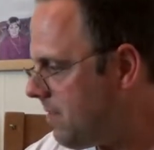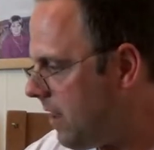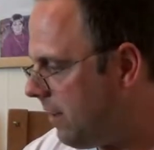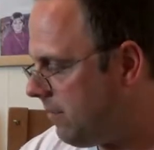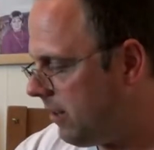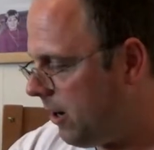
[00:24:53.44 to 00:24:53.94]

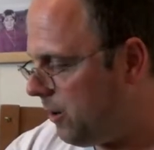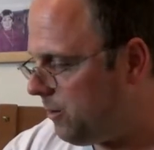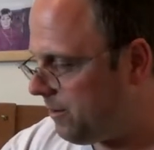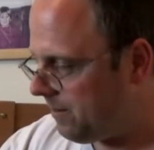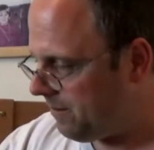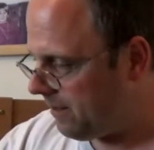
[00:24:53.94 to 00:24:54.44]

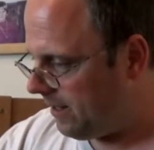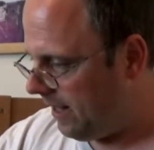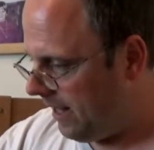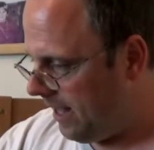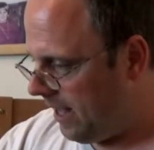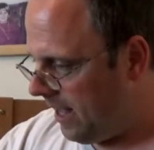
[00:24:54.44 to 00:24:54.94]
So
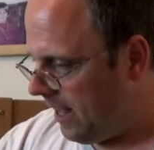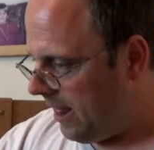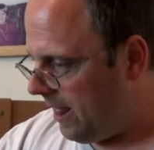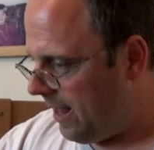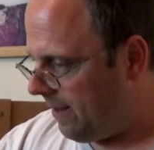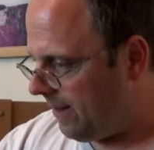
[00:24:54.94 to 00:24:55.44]

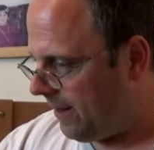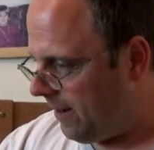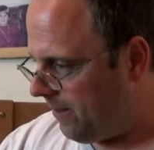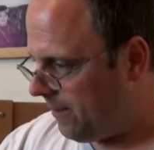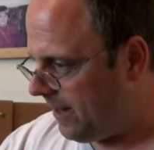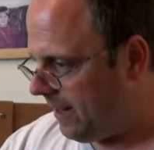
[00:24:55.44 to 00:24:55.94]
there we
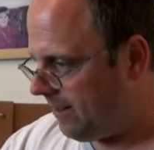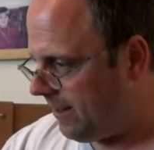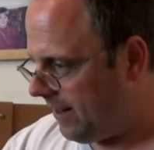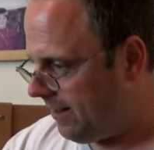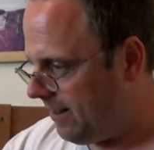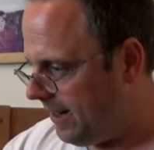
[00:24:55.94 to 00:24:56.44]
go. There's
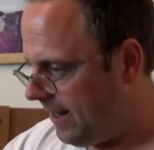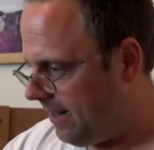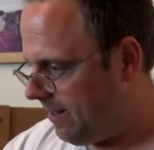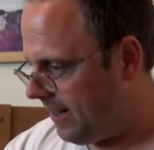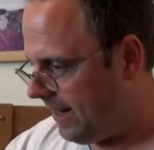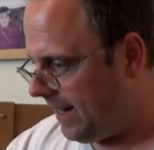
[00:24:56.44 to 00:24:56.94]

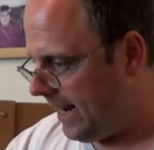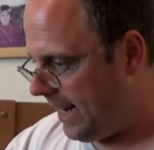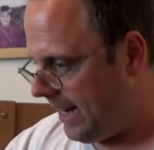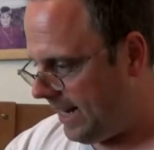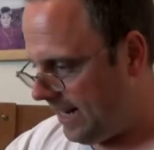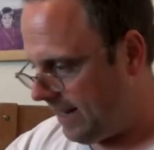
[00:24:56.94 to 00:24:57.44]
IGHA
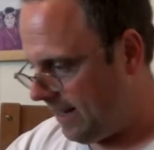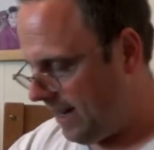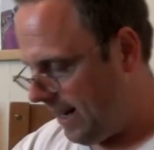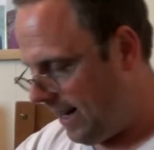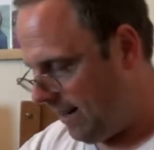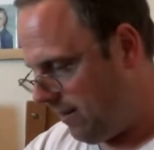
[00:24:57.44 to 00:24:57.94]
and
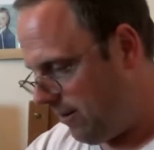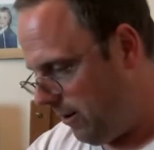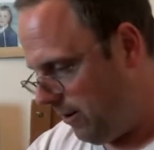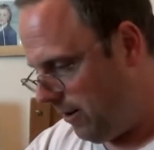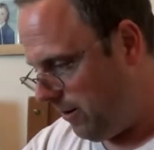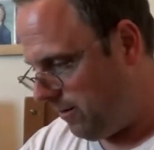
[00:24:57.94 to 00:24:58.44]
Han
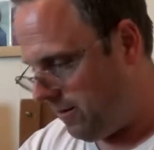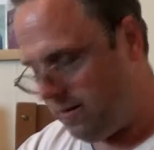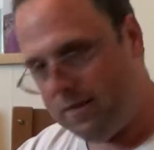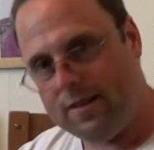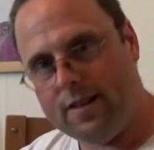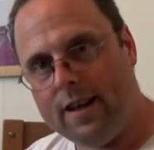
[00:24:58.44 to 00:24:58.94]
Solo.
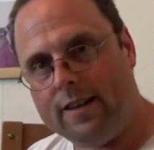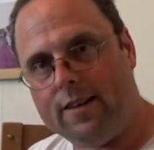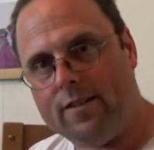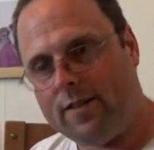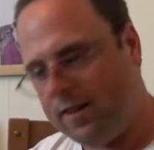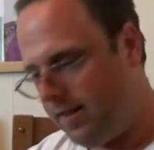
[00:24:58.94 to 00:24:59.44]
I don't know
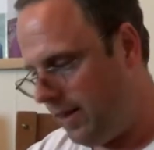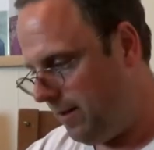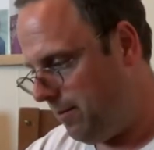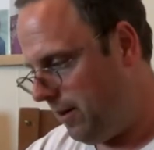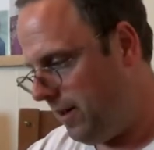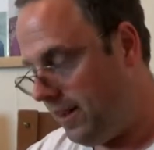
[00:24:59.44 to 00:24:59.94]
if you can see
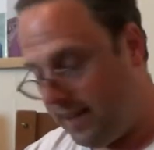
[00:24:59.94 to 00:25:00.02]
him, but they're